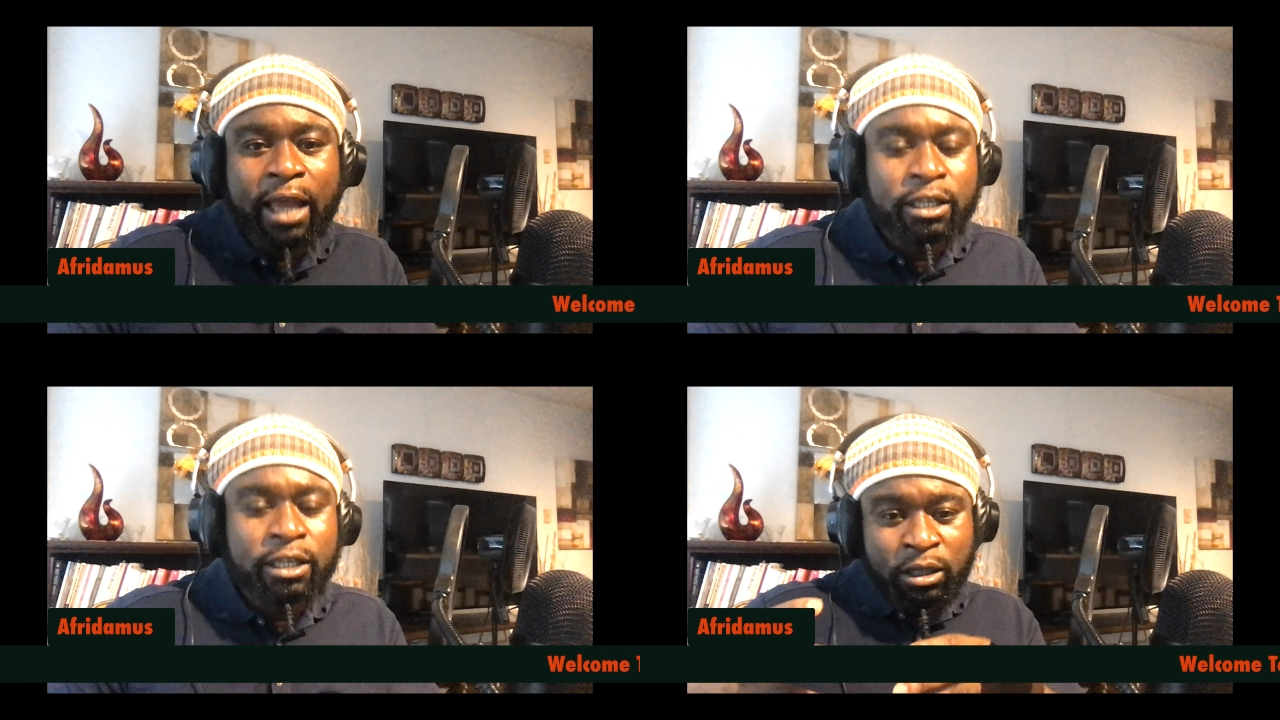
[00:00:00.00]

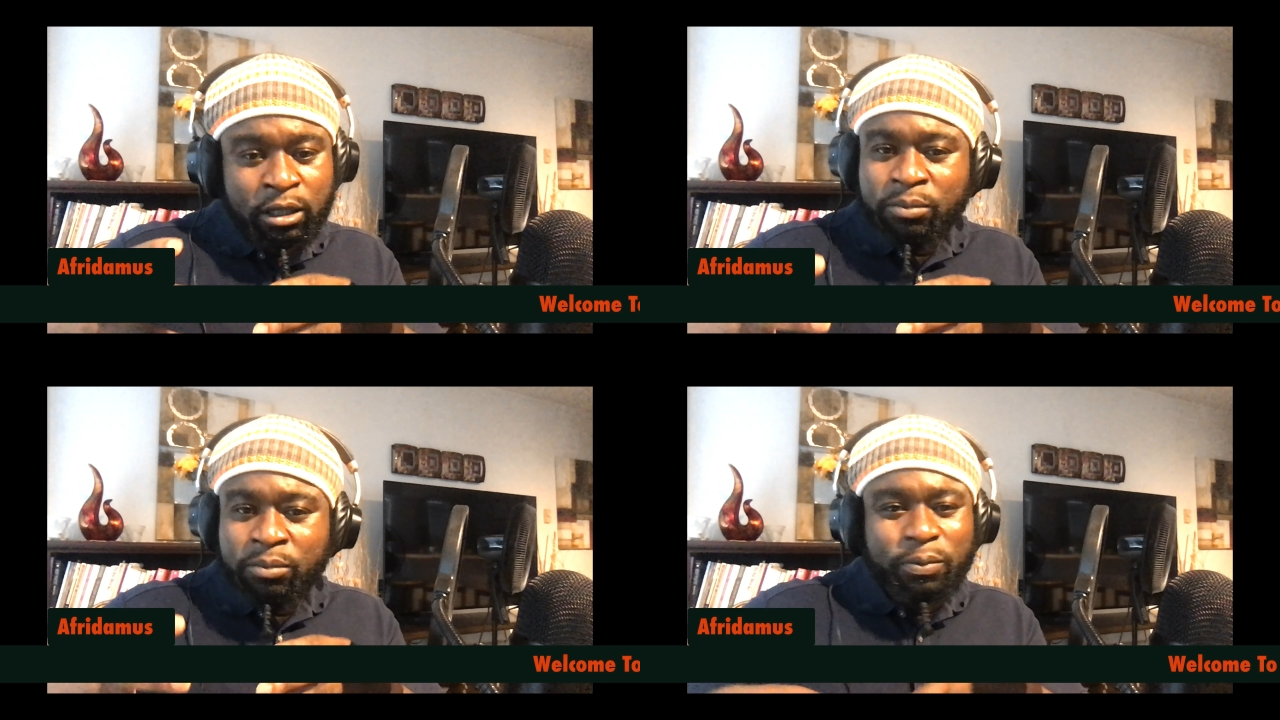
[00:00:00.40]
his
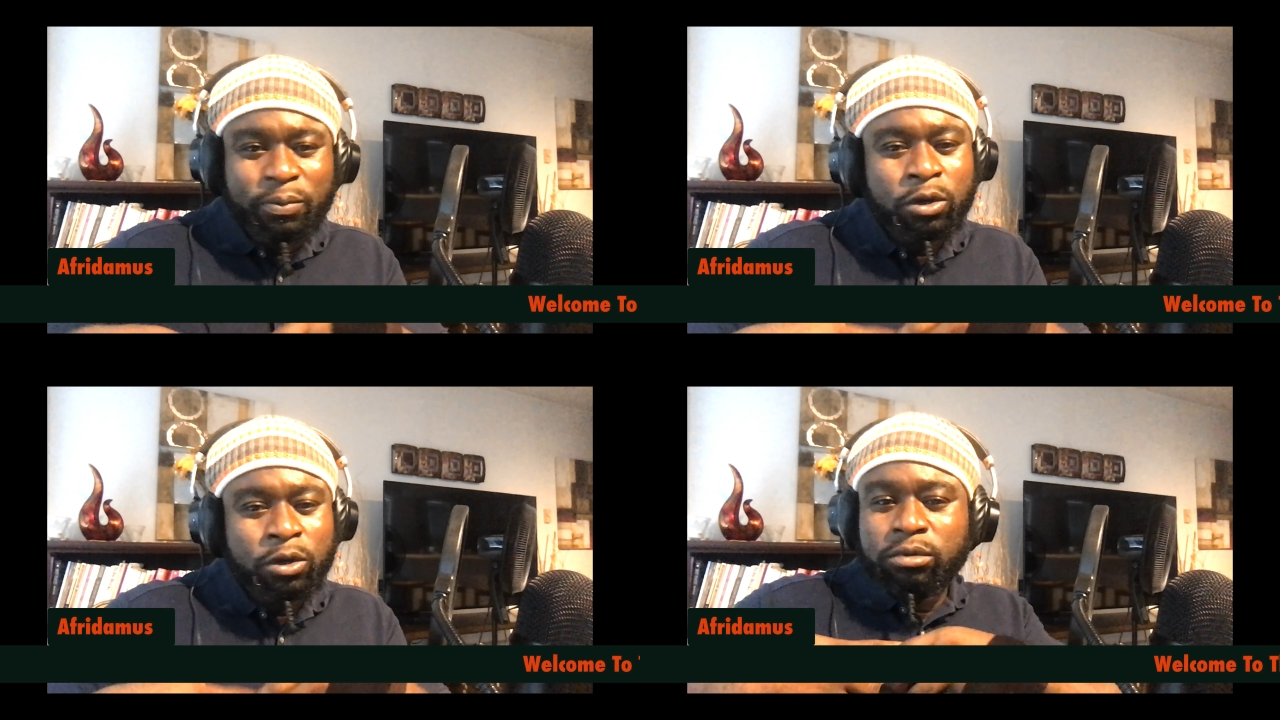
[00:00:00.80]

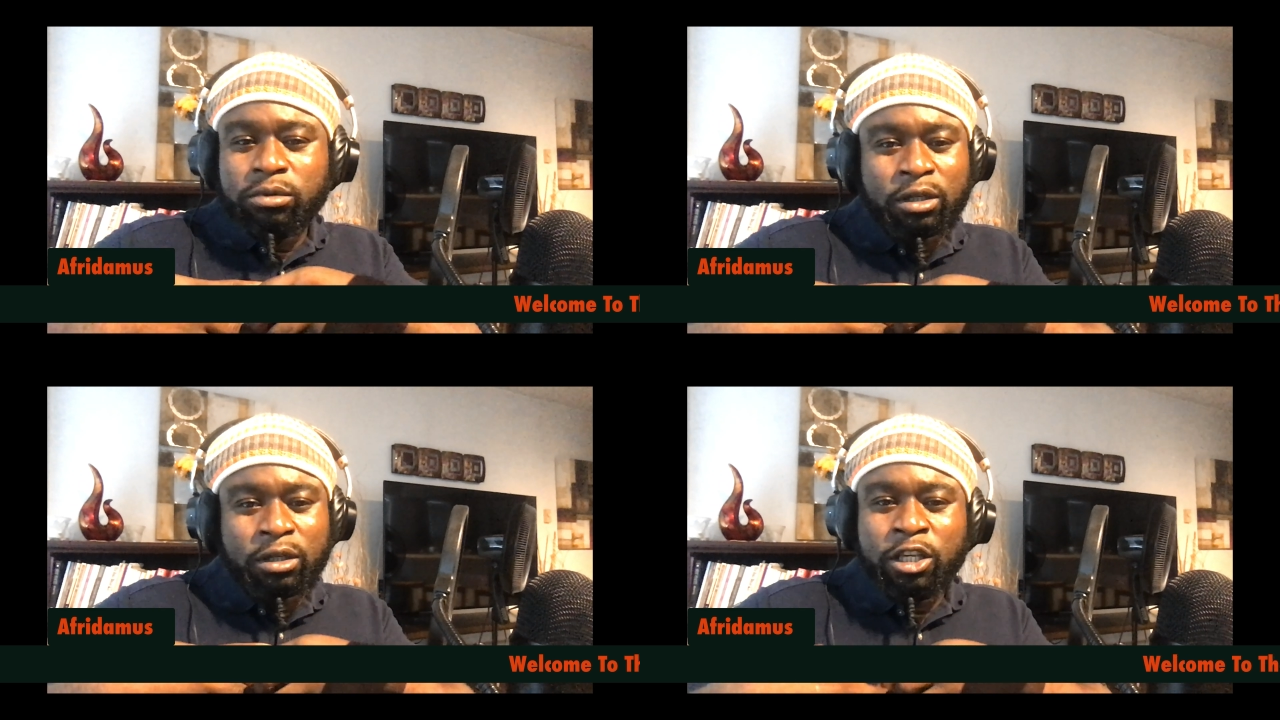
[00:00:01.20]

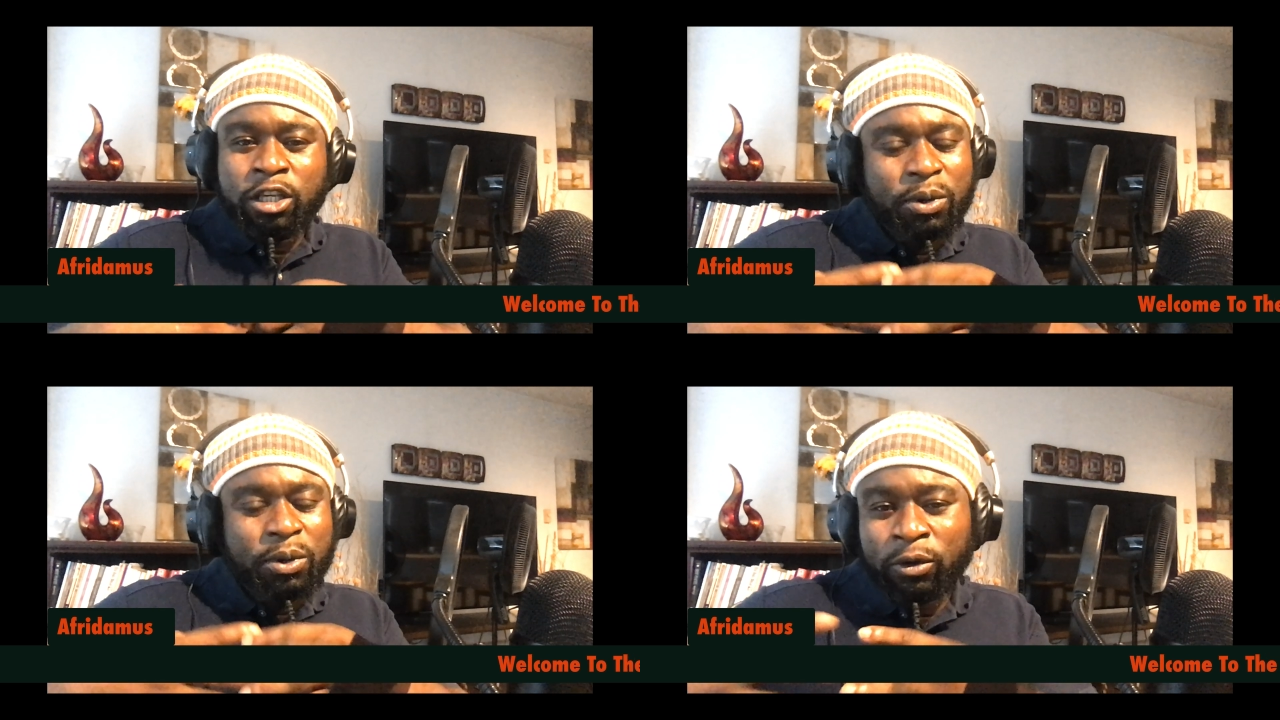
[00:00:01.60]

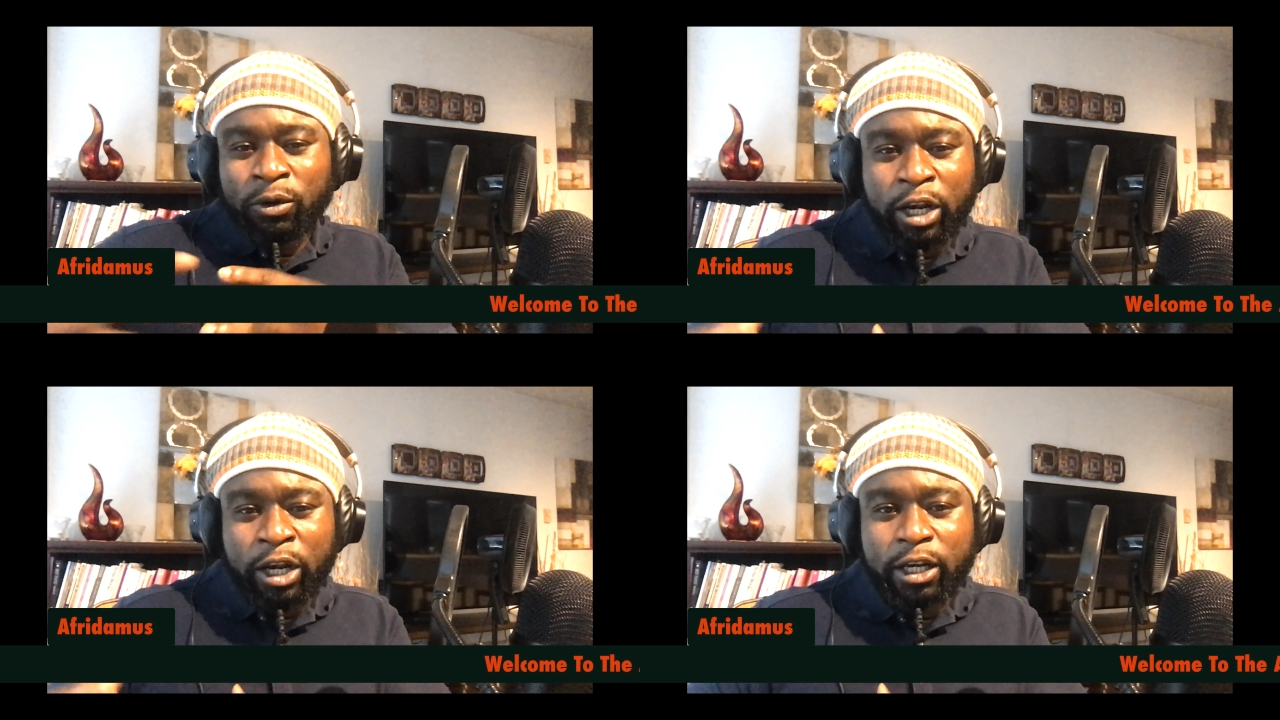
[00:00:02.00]
people are
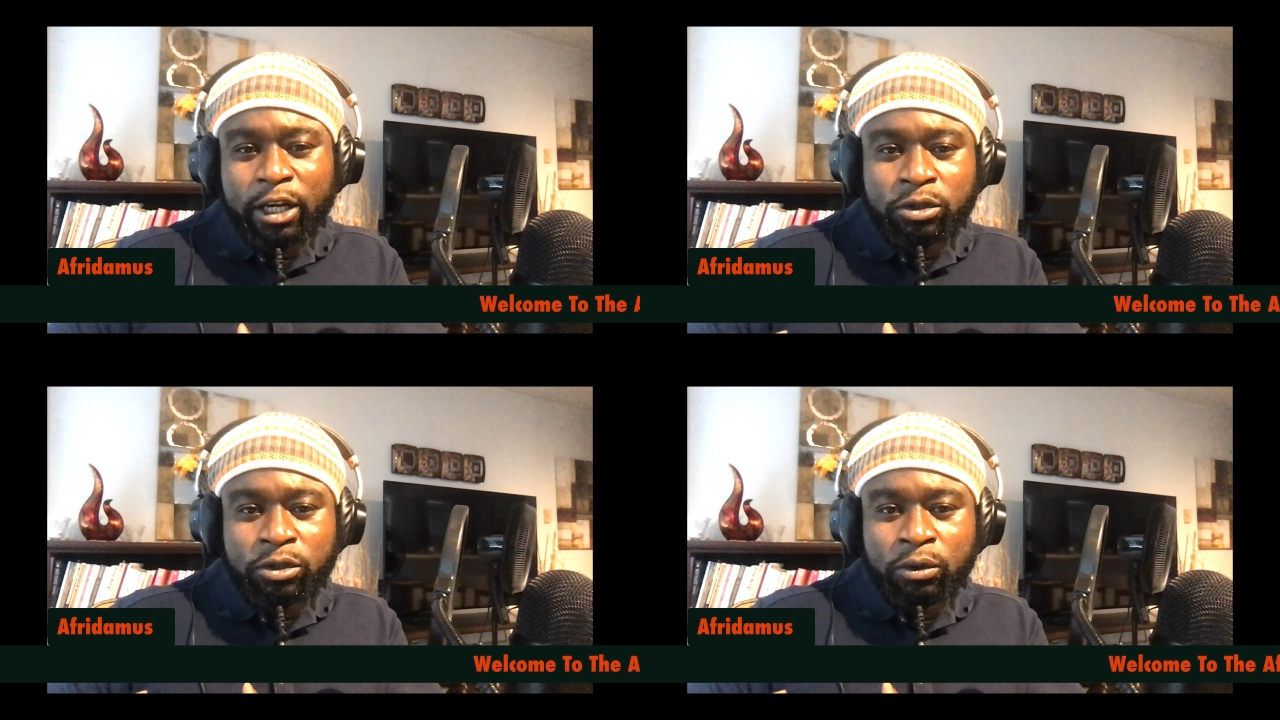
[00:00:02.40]

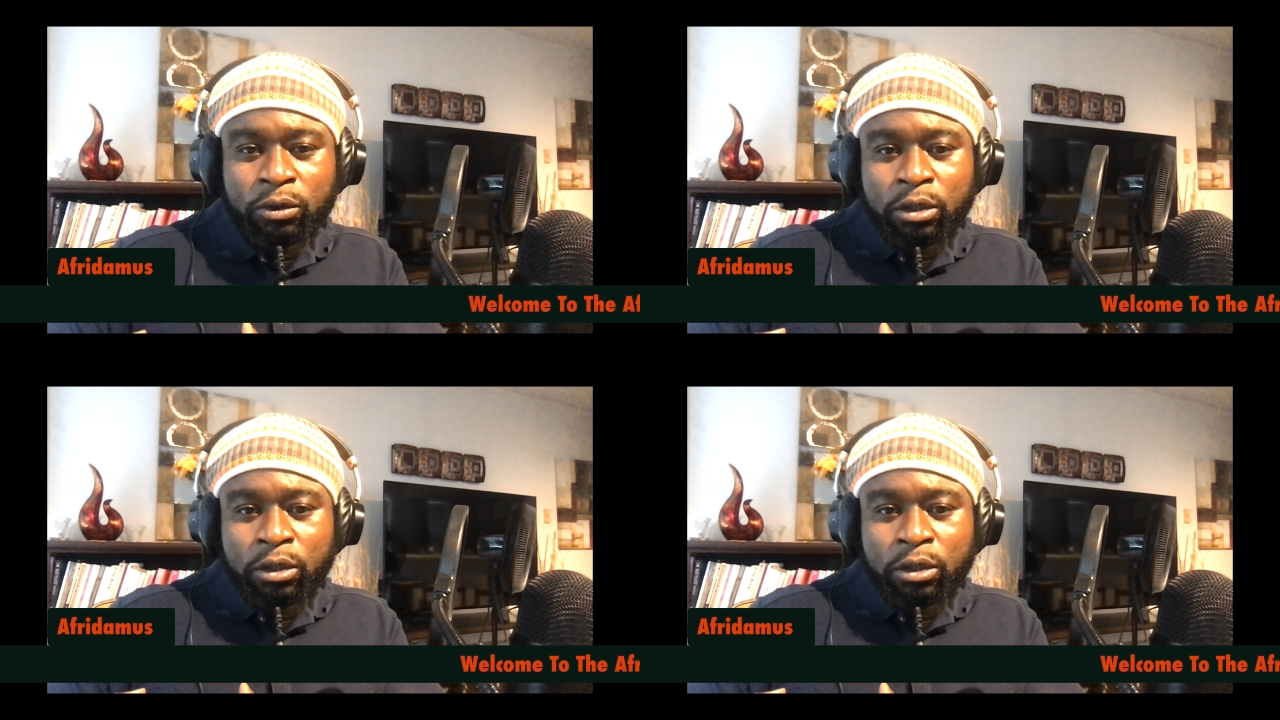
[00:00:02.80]
related to.